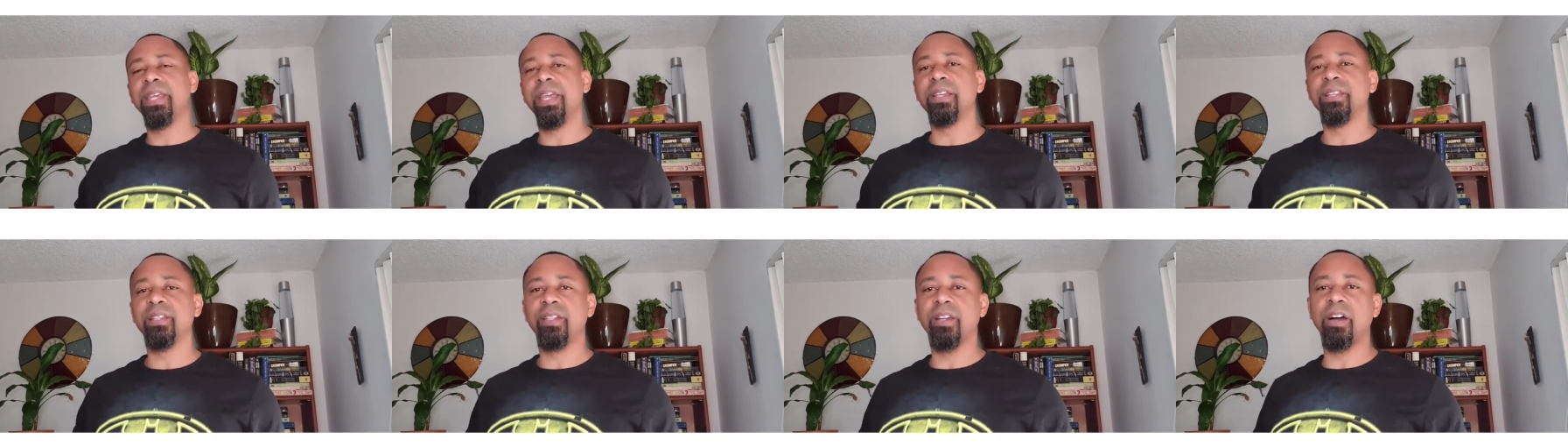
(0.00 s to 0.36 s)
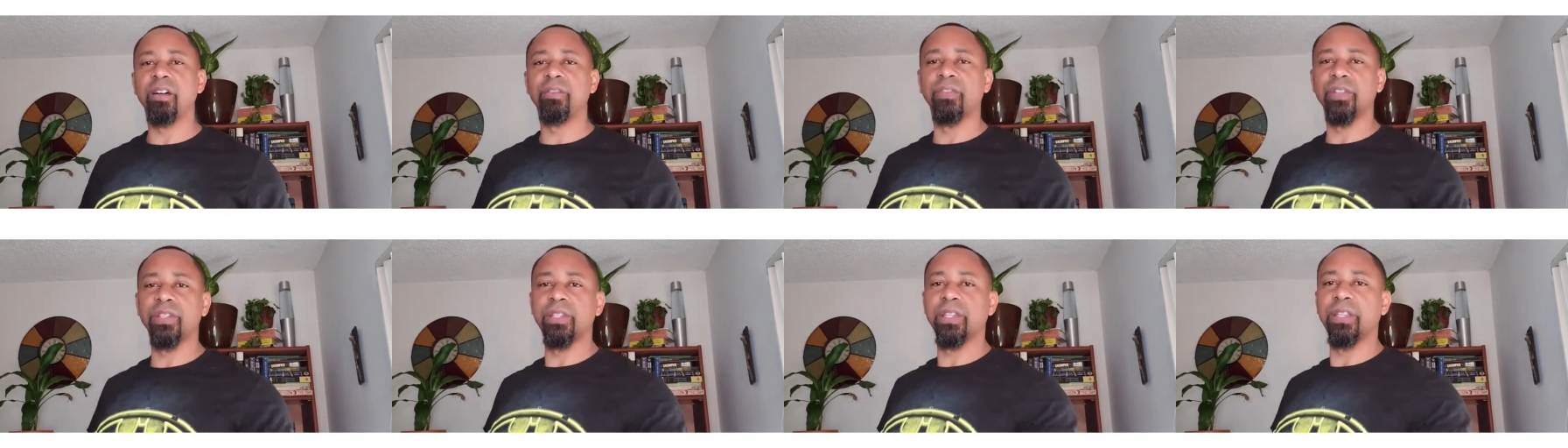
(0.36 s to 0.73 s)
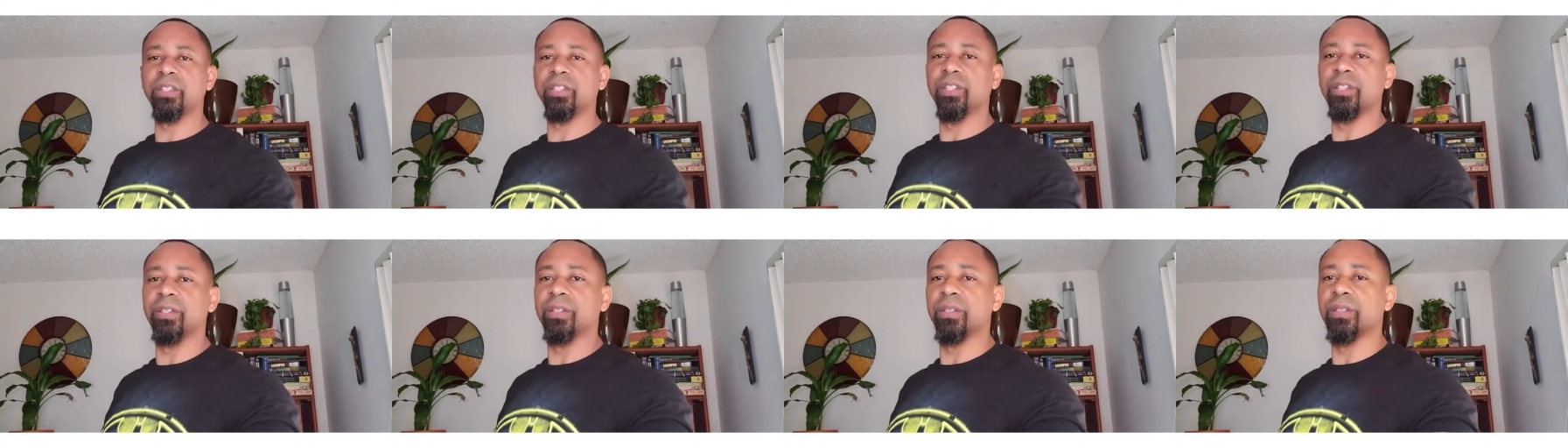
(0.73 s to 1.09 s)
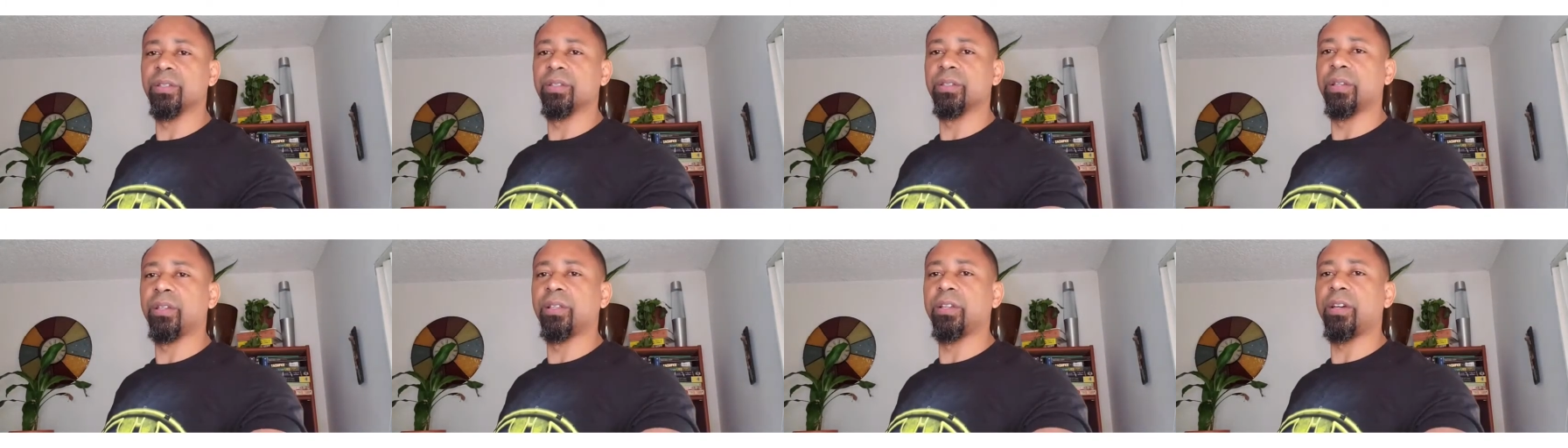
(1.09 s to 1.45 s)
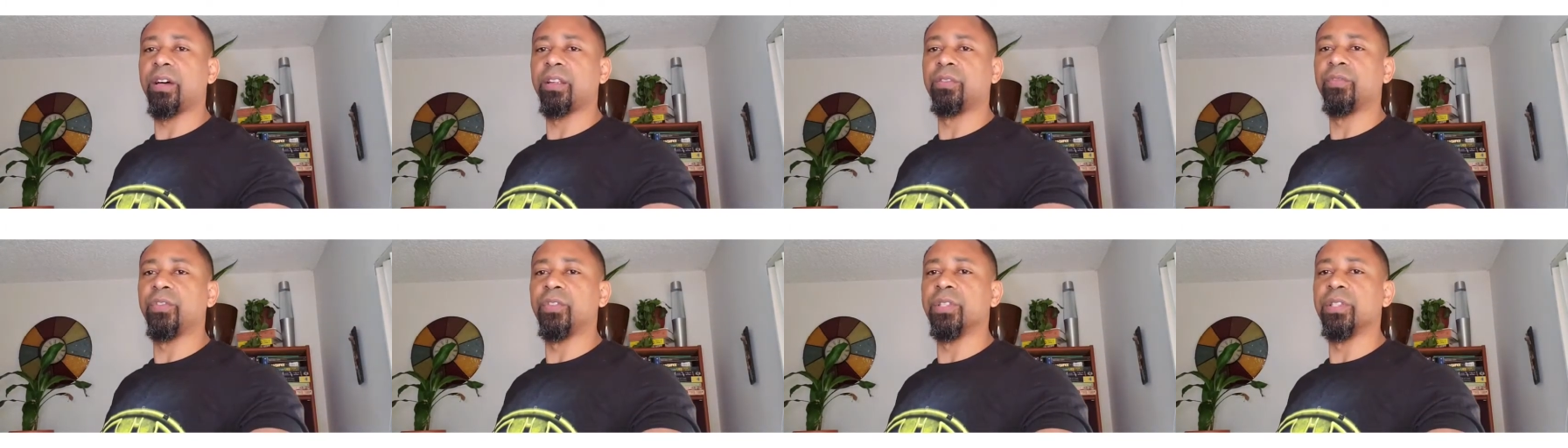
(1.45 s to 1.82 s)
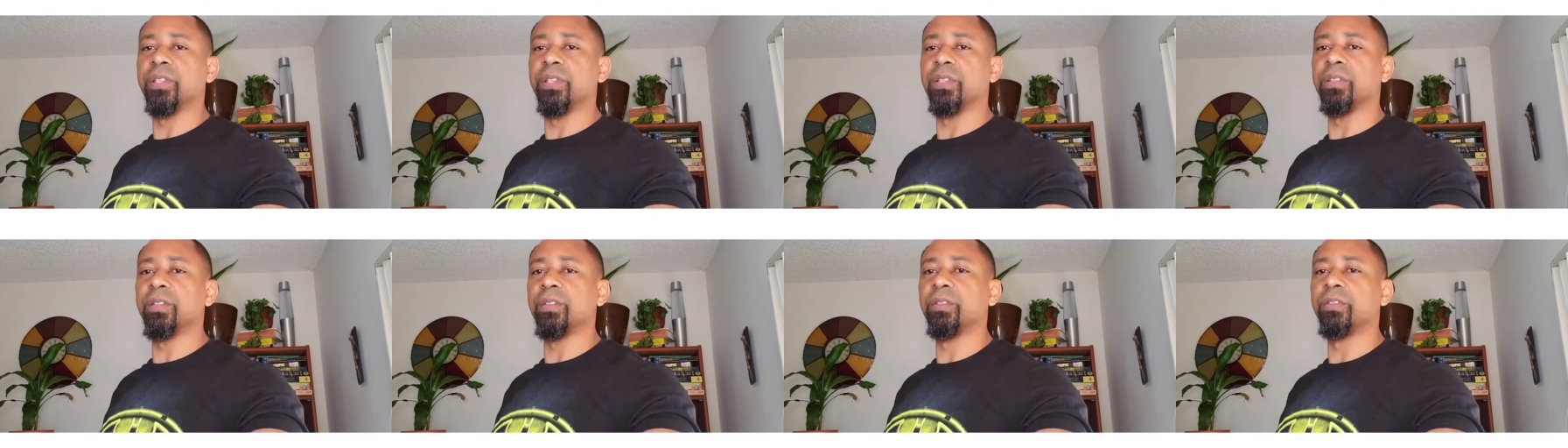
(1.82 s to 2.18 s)
text conversations and
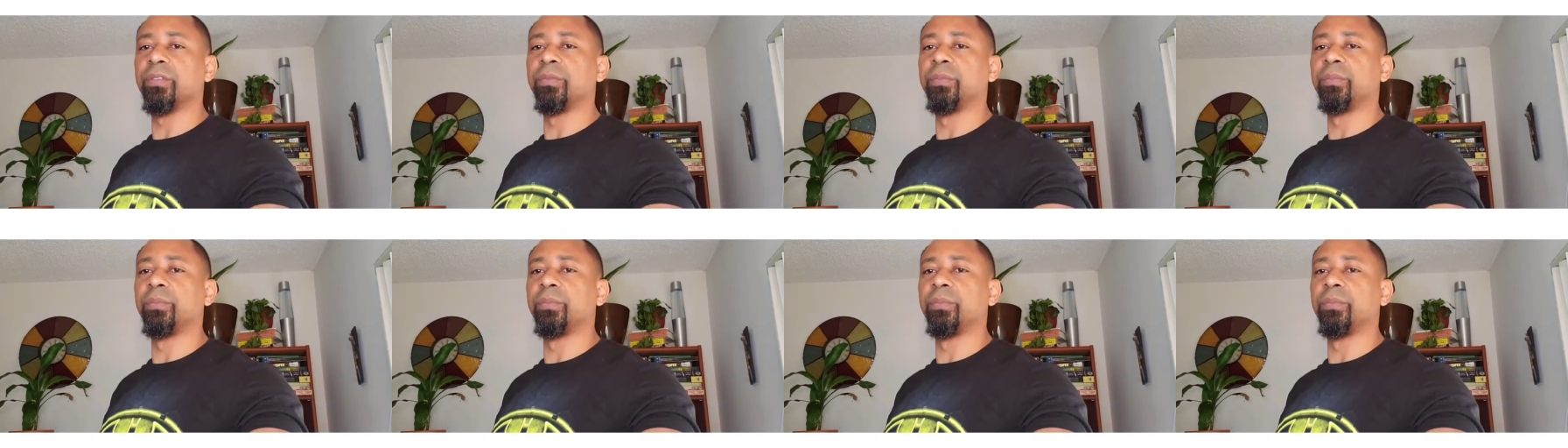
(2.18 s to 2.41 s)
conferences.